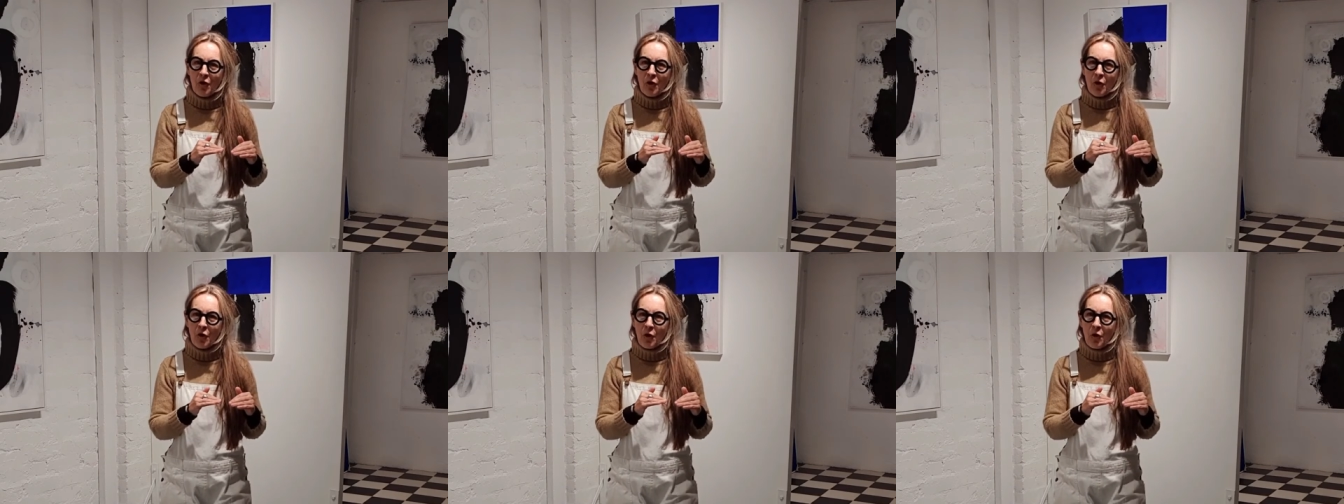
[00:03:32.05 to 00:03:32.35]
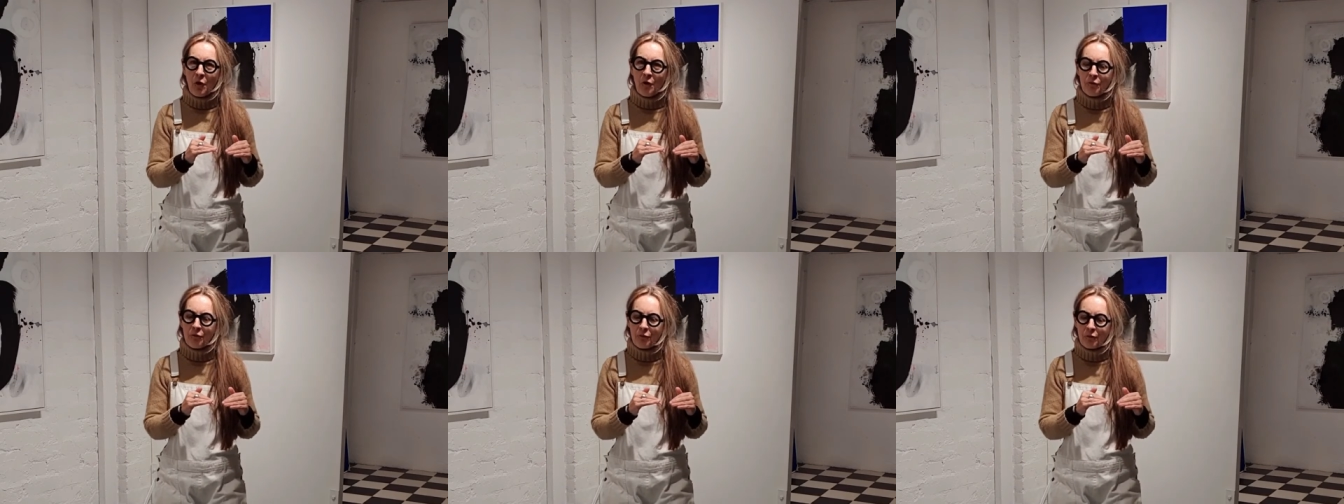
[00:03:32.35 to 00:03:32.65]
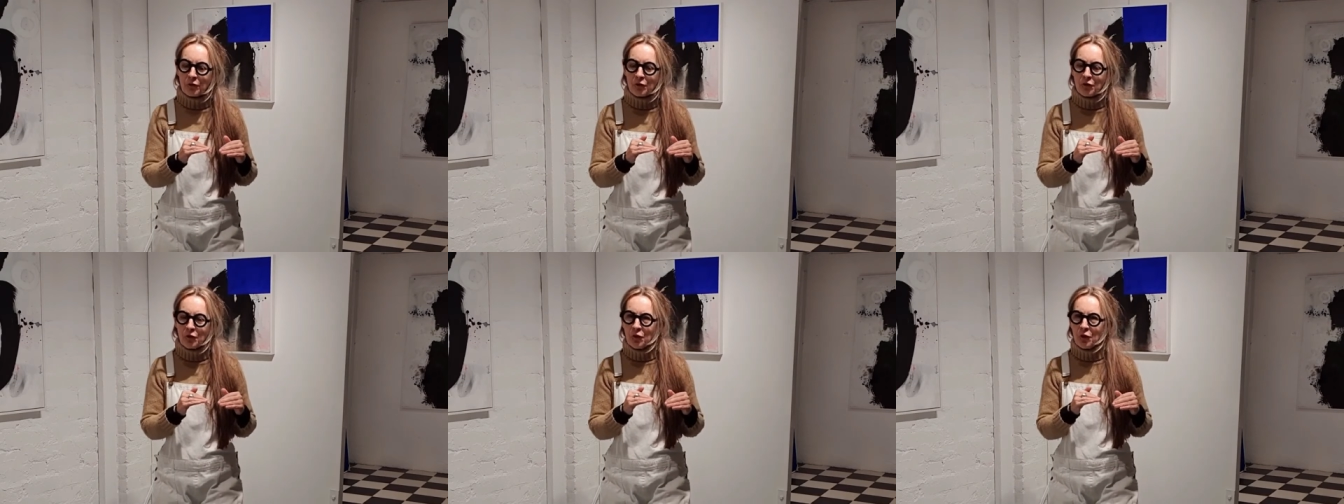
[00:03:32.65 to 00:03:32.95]
of
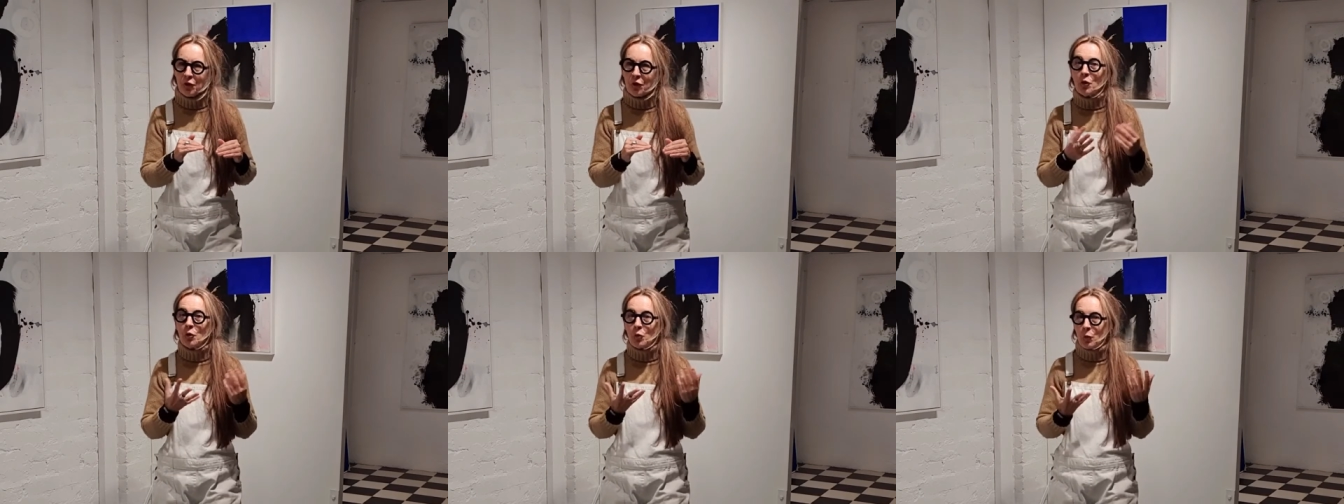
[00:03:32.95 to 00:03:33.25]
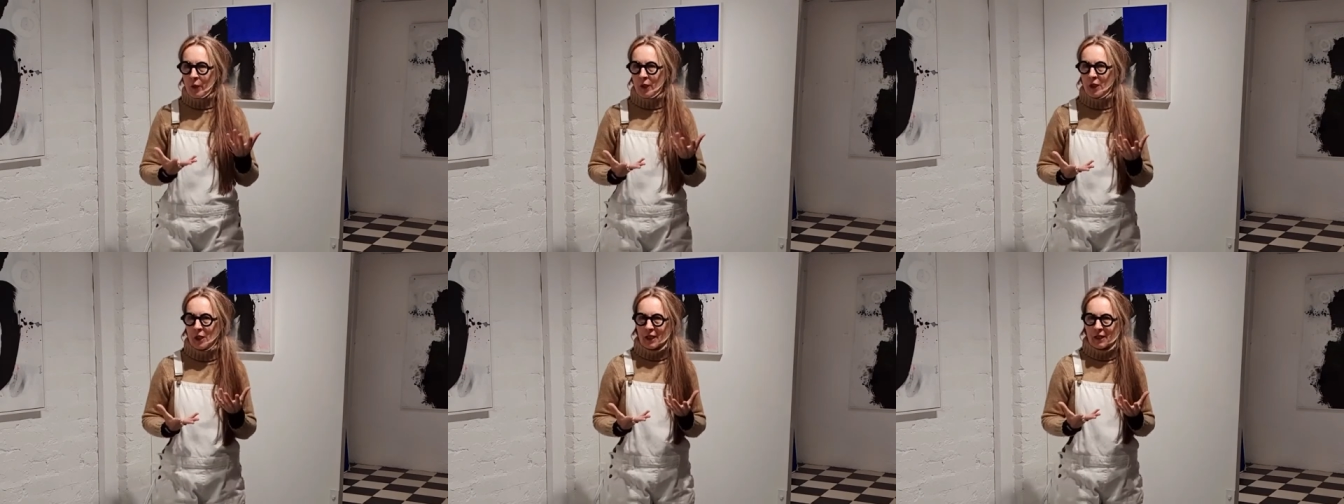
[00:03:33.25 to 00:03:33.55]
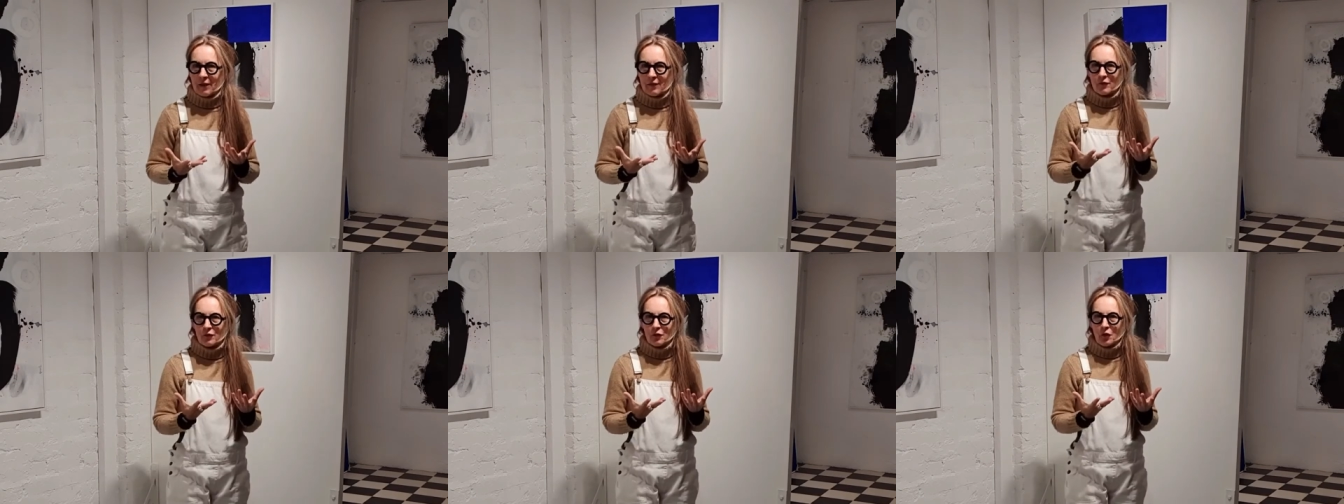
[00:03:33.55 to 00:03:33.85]
your
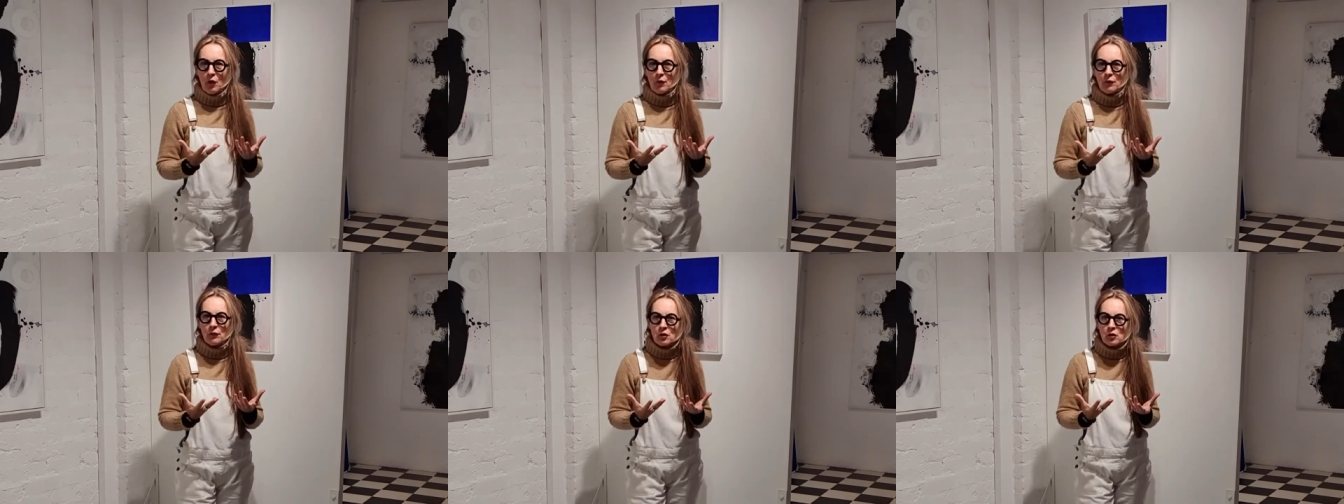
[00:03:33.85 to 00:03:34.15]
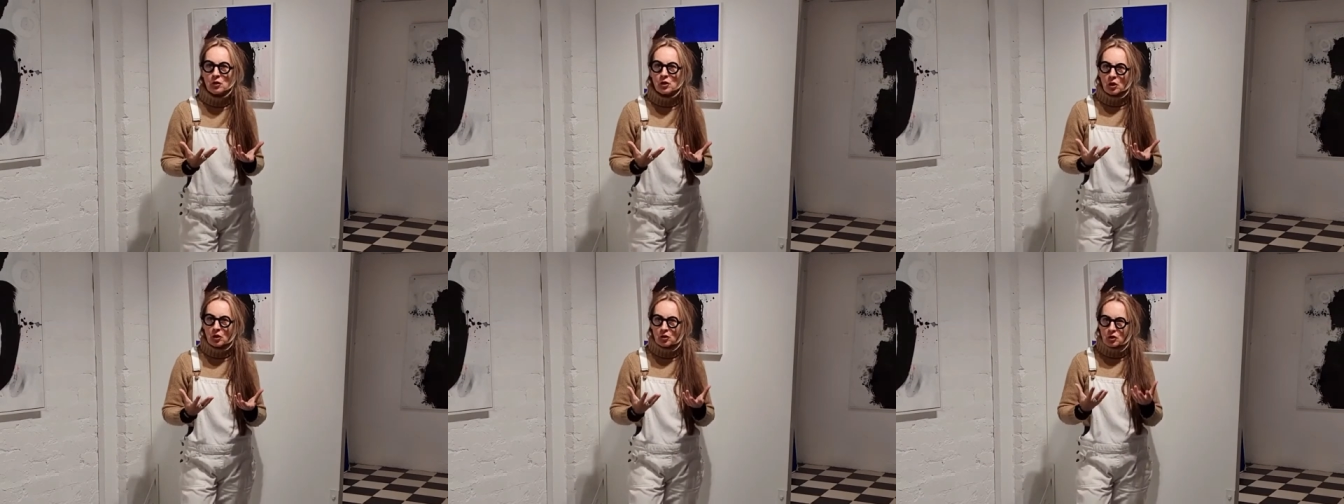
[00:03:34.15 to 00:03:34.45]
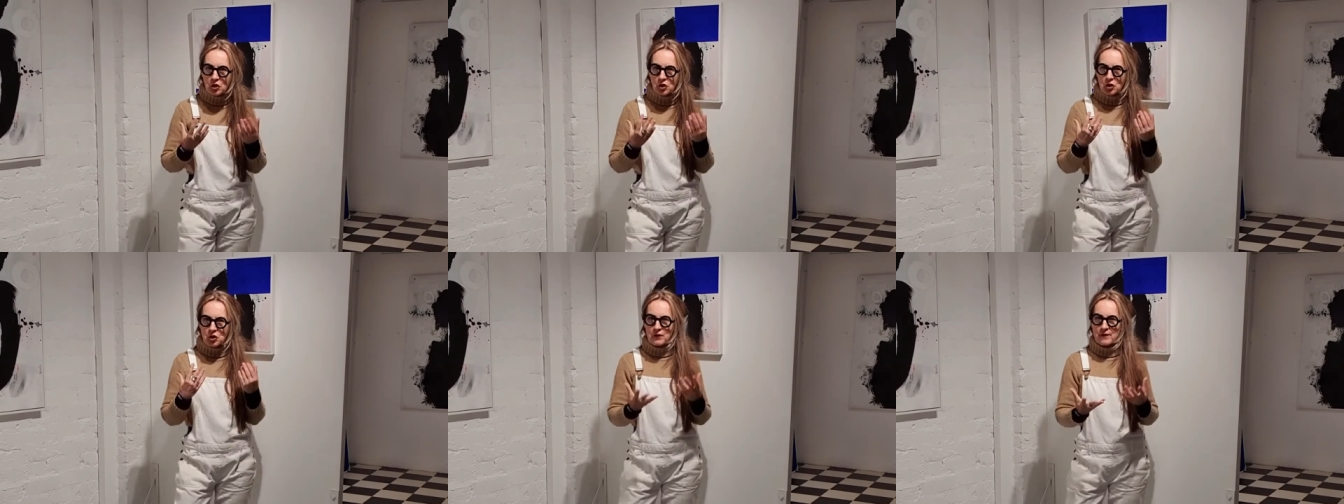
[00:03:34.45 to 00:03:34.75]
awareness, of your
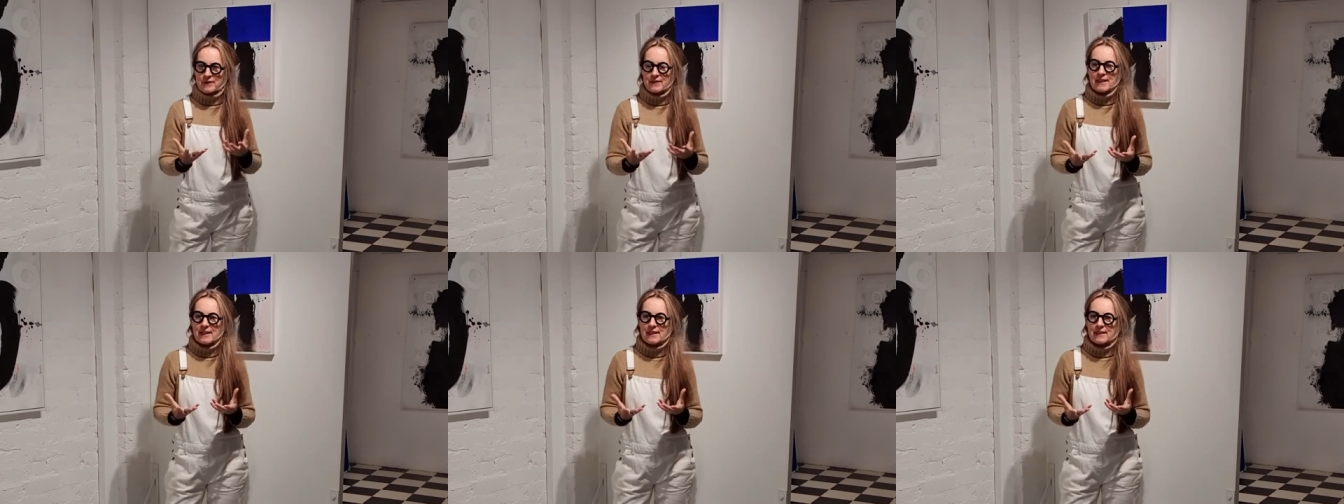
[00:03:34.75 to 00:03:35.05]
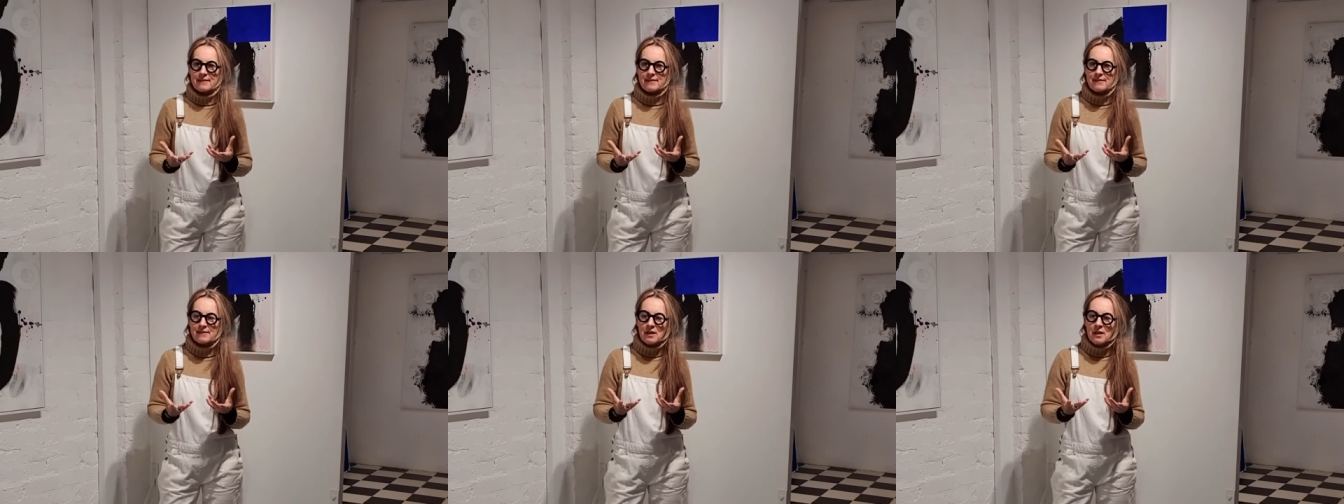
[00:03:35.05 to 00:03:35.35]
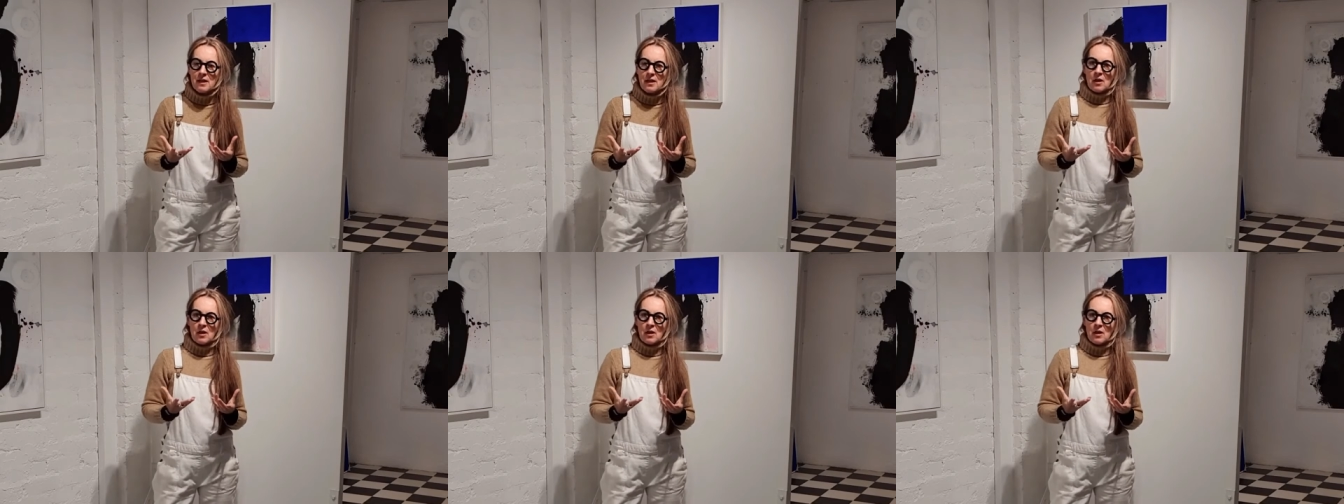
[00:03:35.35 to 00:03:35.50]
consciousness.